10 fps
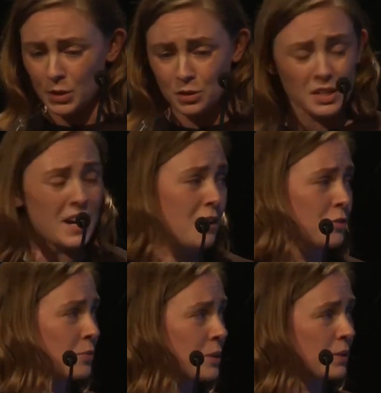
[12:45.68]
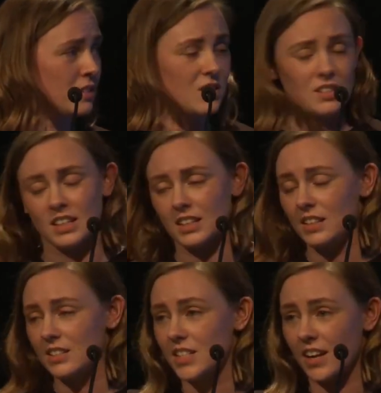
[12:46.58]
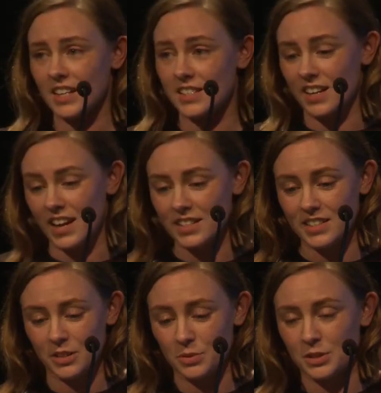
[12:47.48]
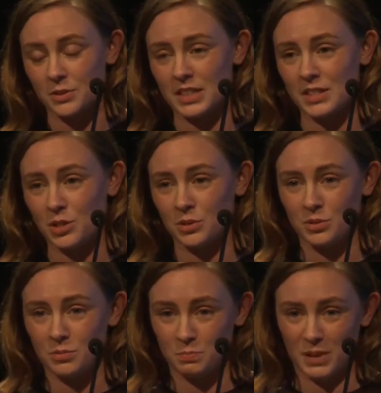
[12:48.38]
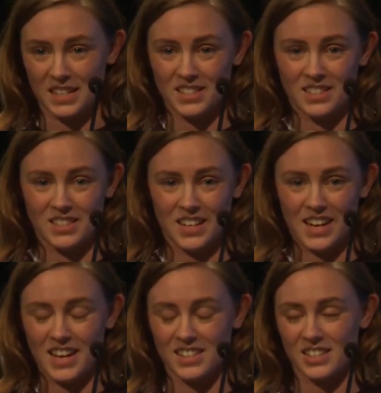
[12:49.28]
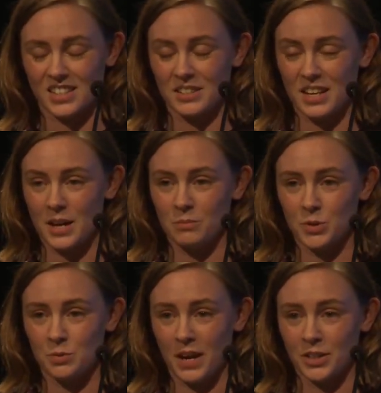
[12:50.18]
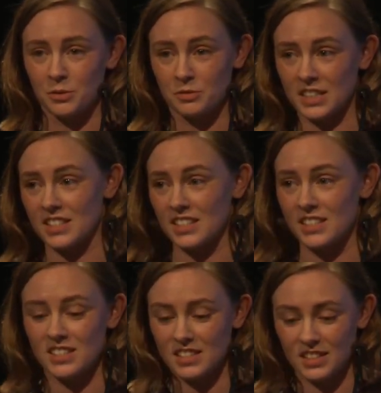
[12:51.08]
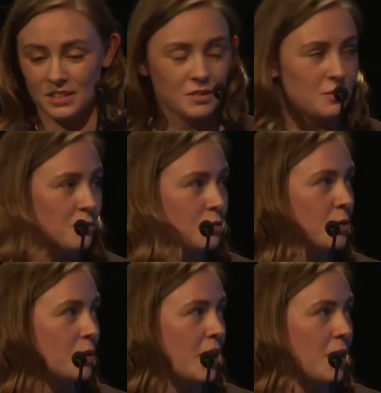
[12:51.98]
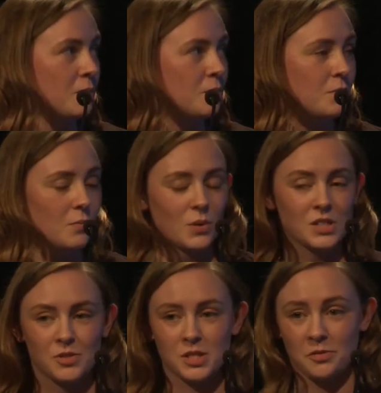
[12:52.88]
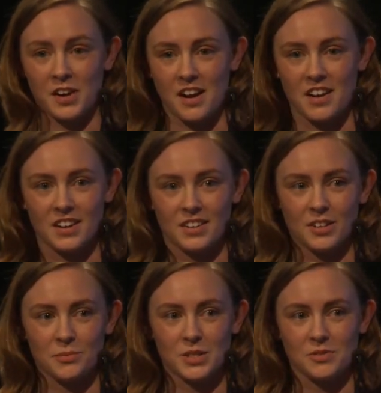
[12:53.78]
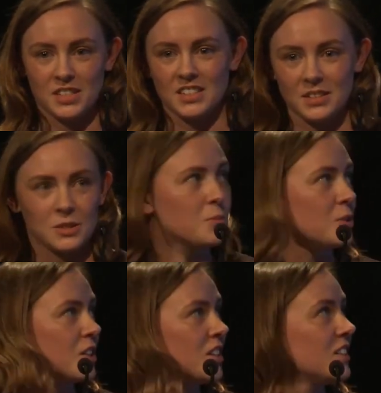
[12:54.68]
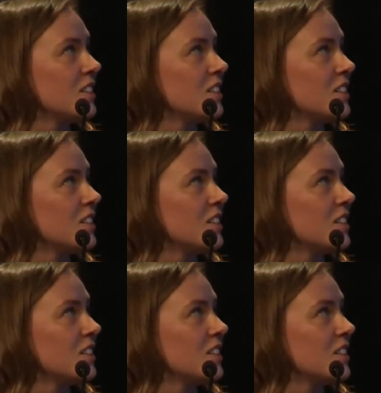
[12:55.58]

So yeah, after we built the entire site, there was only 2 places that I had to do manual fixes for, once for Safari and once for Internet Explorer.